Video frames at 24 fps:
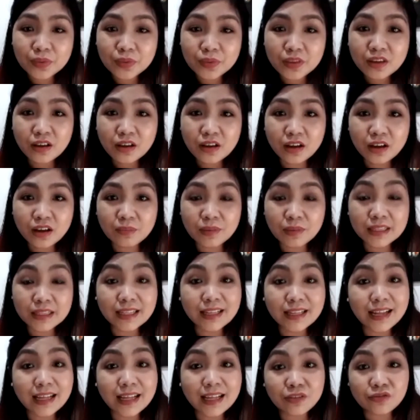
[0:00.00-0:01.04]

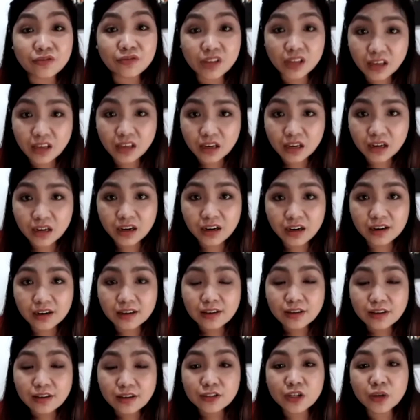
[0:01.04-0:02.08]
until end of the year.
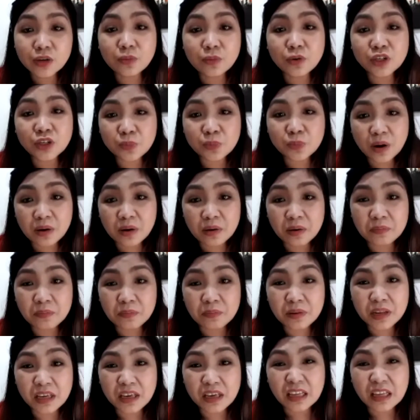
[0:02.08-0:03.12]
So most
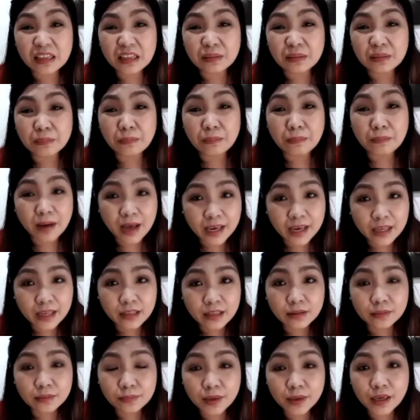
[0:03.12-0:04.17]
probably it
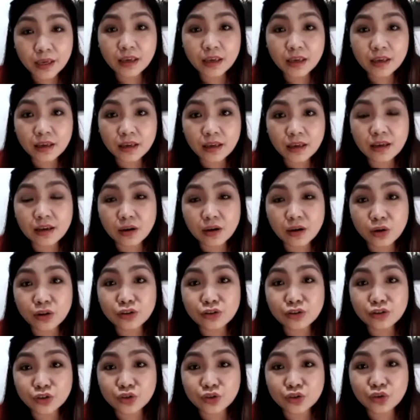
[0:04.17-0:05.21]
might be
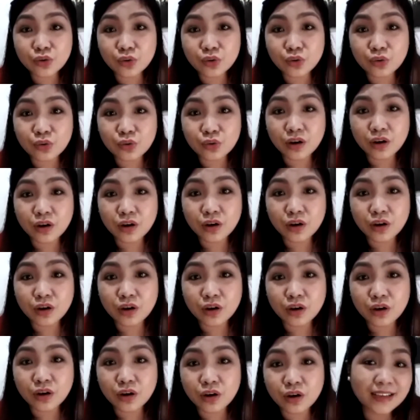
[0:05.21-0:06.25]
also
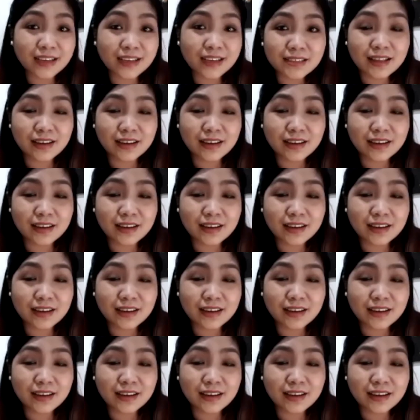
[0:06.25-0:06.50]
practiced like